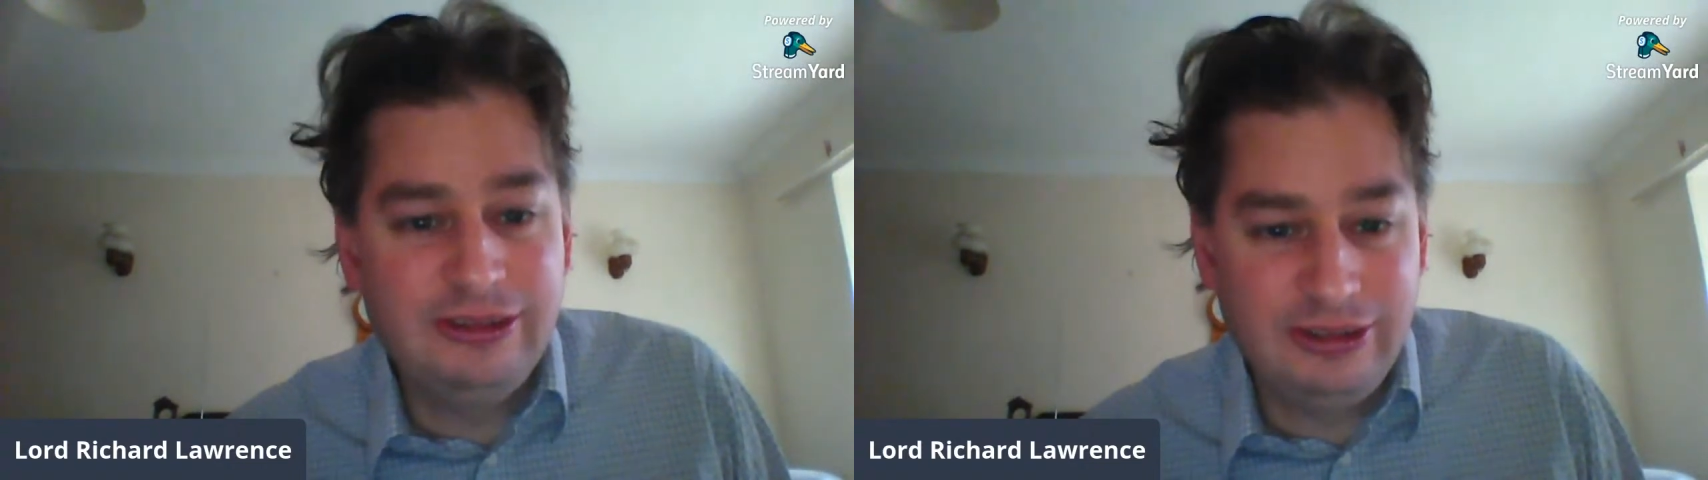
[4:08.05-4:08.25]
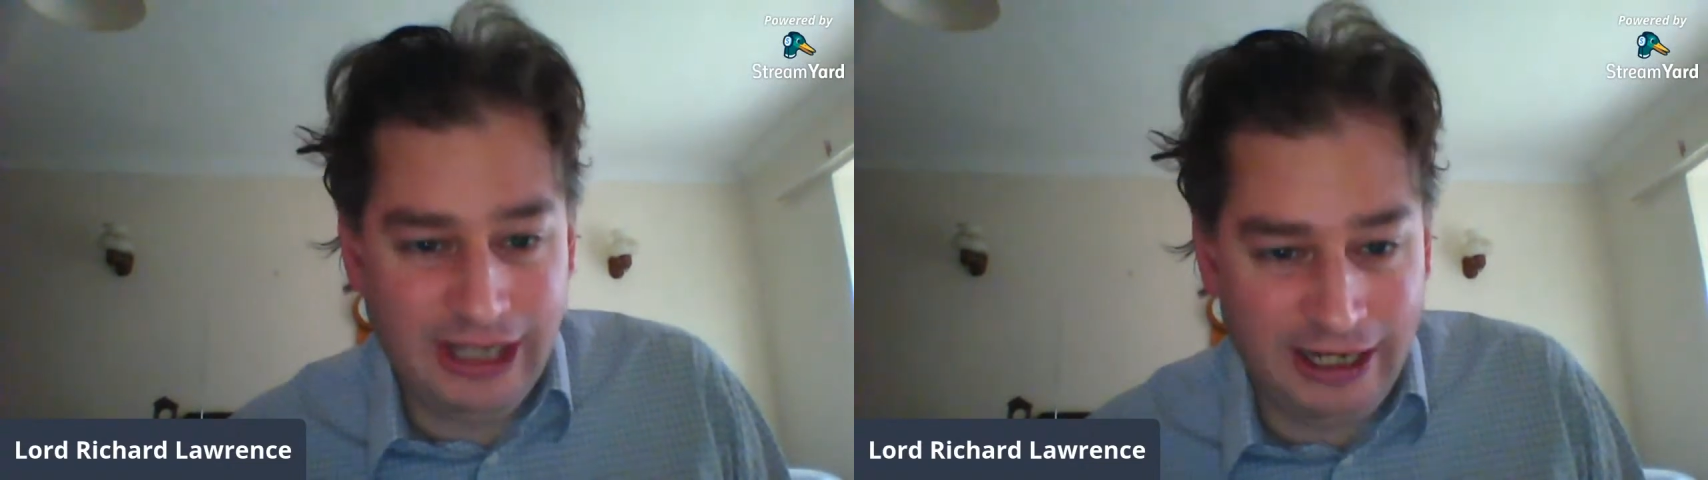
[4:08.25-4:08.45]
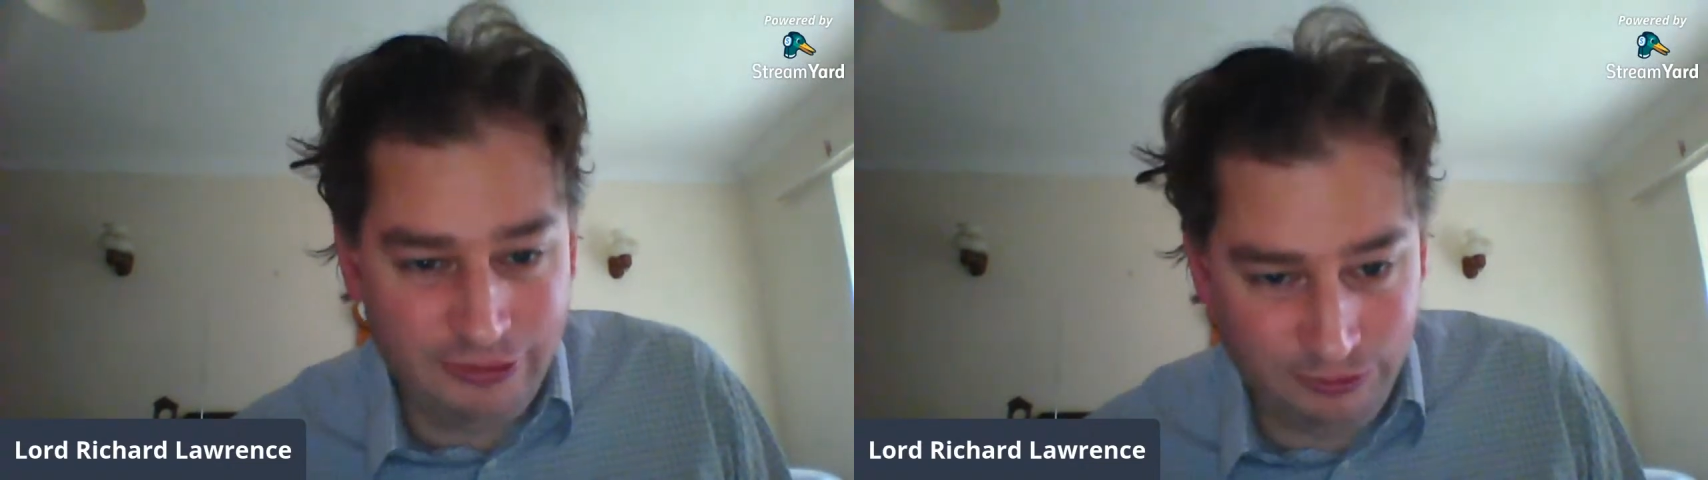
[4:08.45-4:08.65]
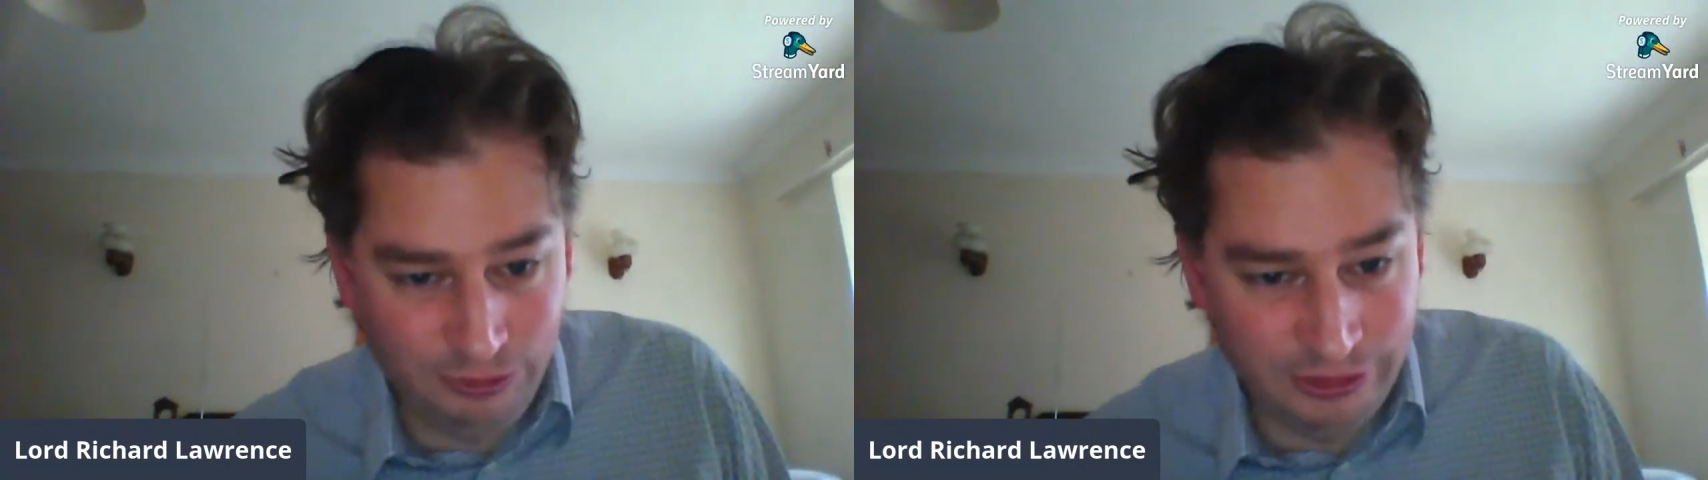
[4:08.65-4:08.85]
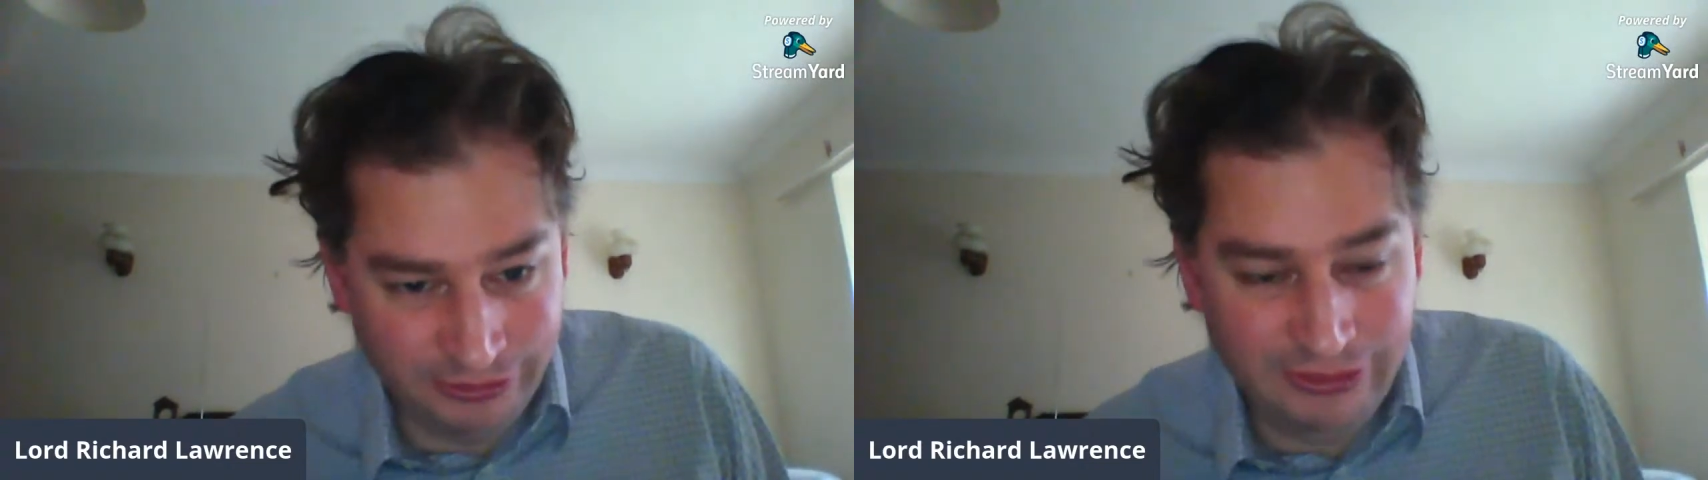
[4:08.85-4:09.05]
Touch
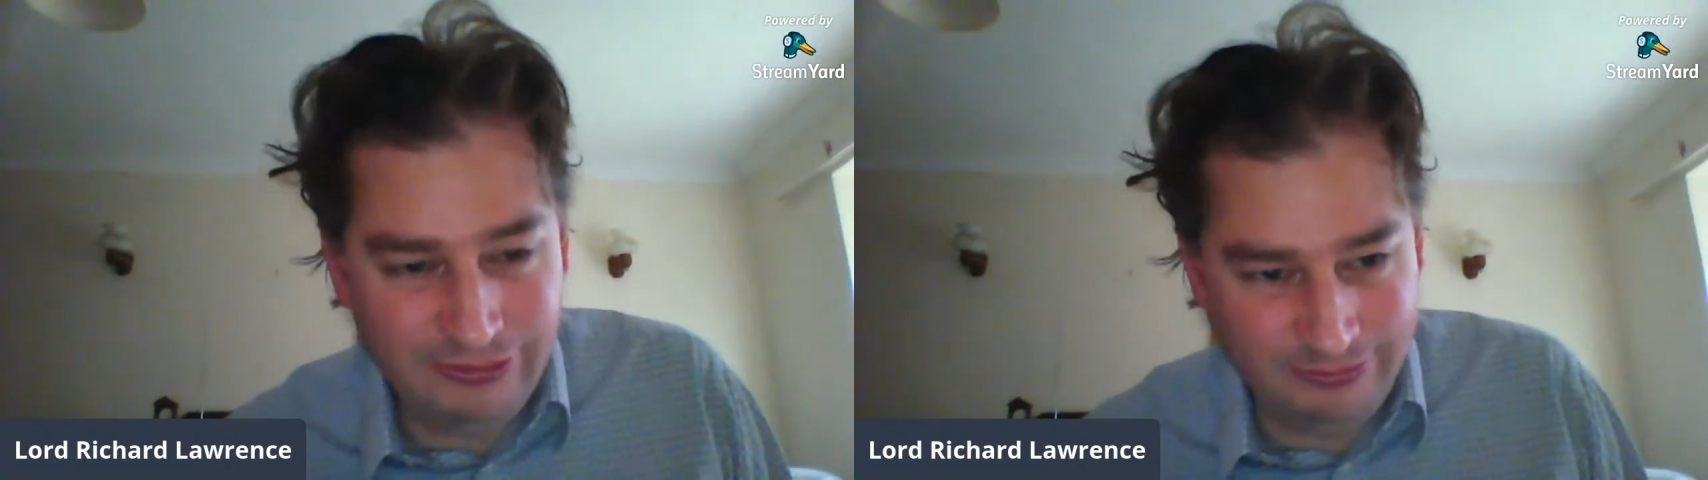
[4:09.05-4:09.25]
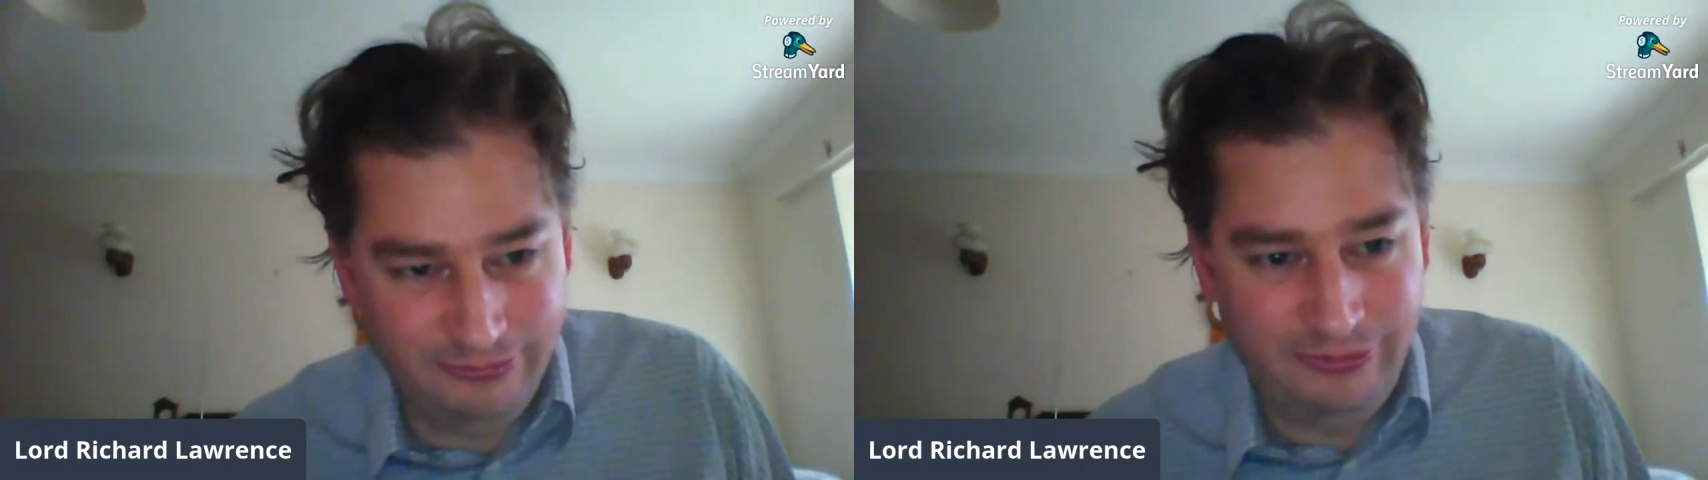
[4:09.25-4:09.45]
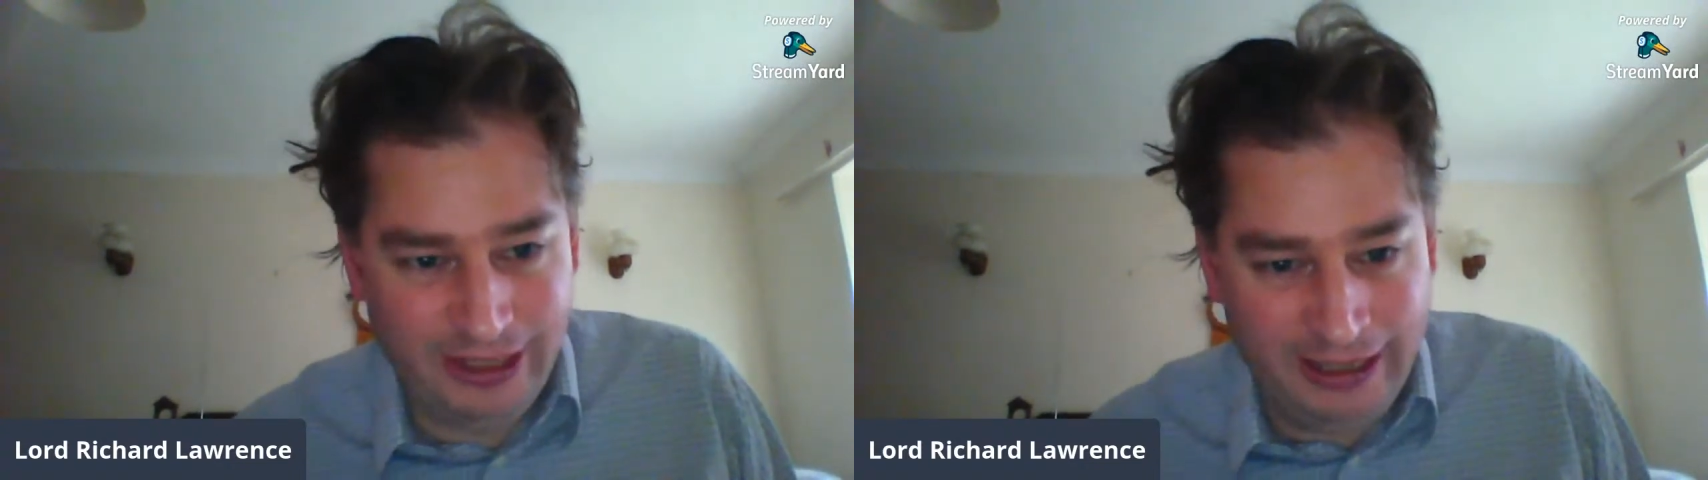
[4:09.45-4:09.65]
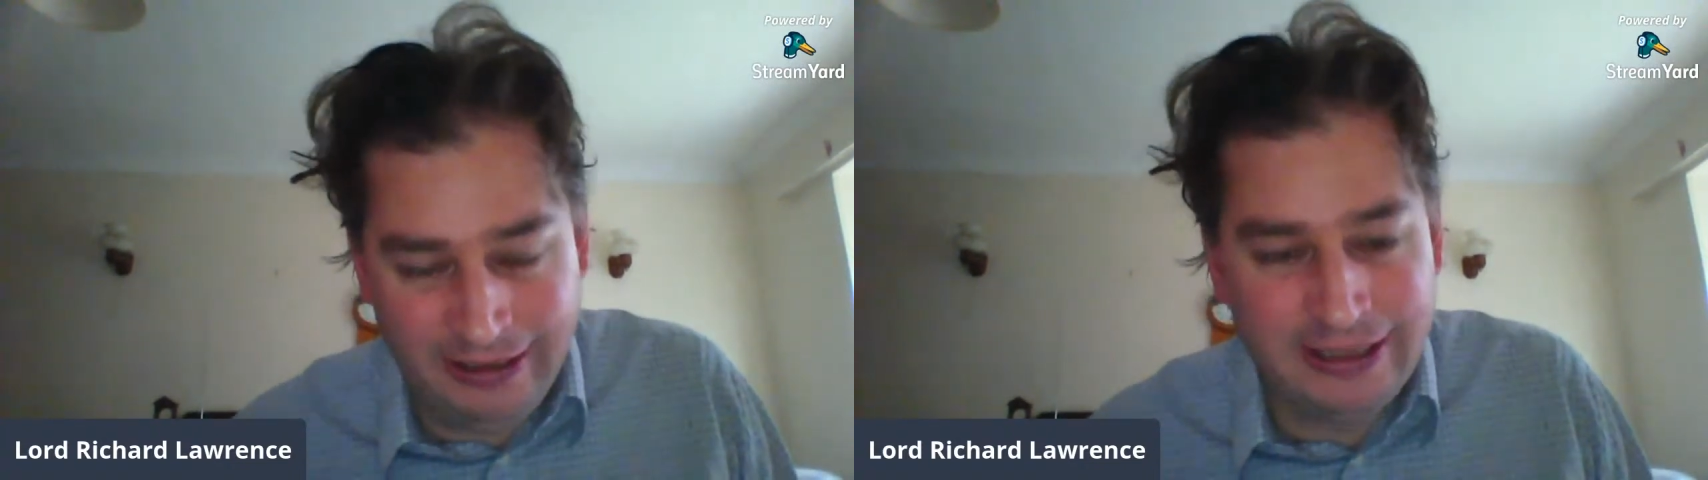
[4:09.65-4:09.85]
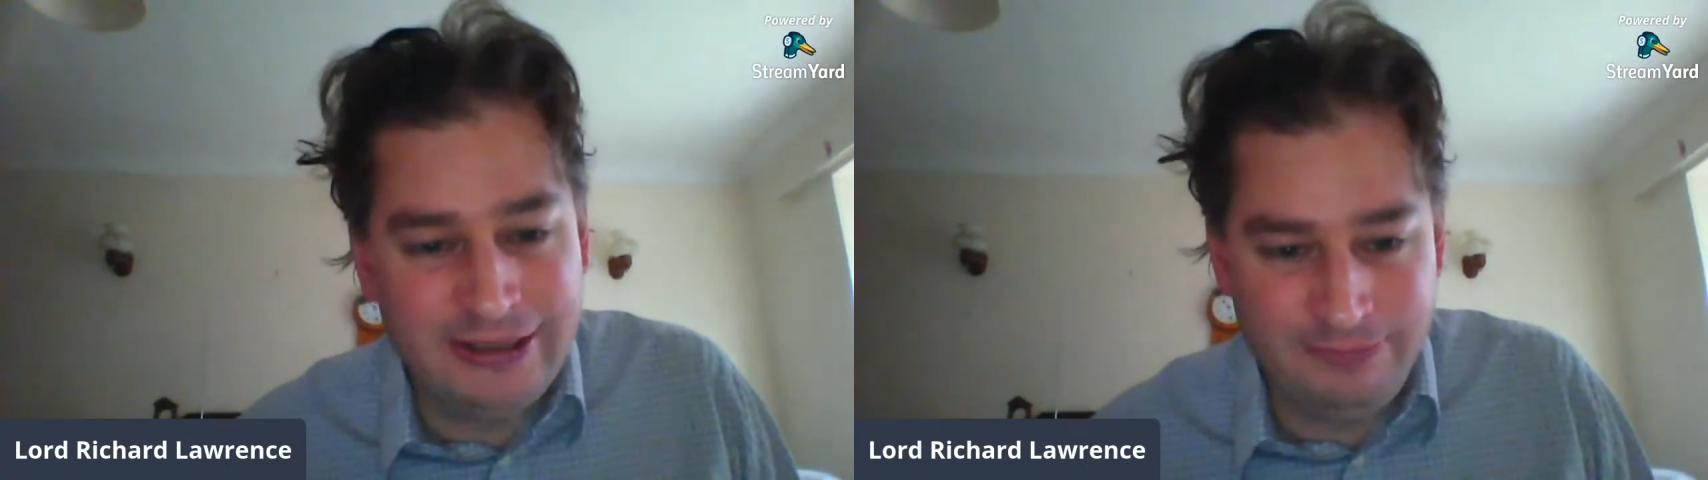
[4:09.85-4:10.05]
wood,
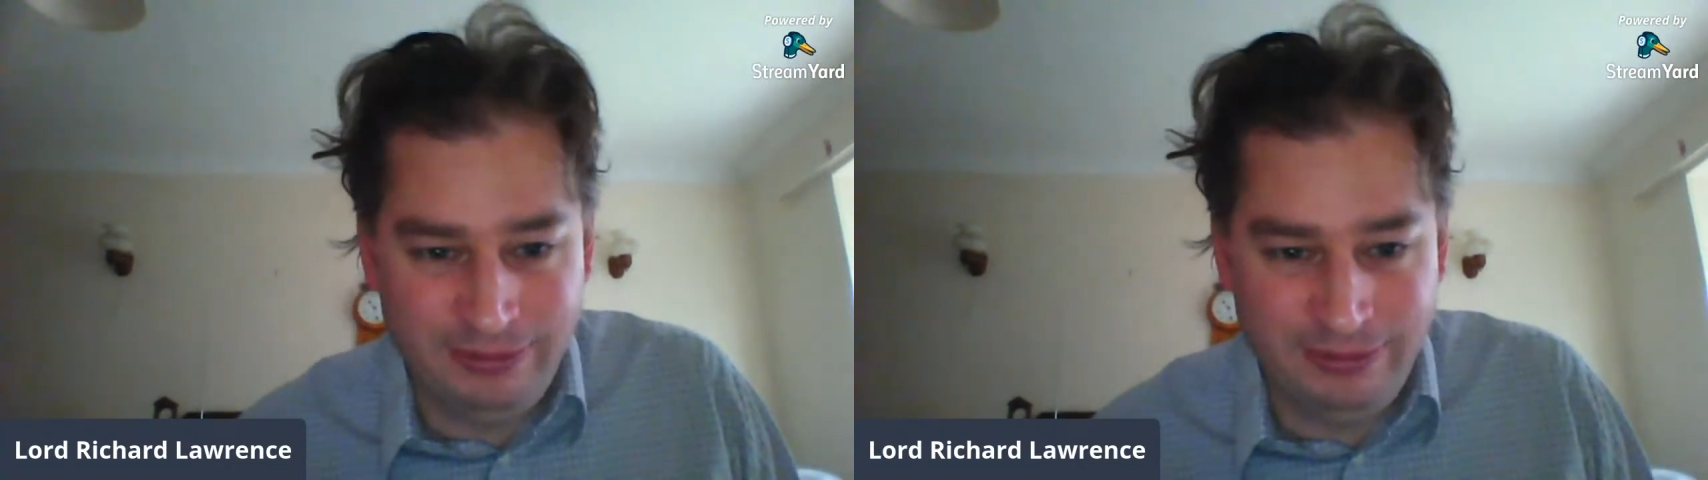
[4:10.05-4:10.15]
that is.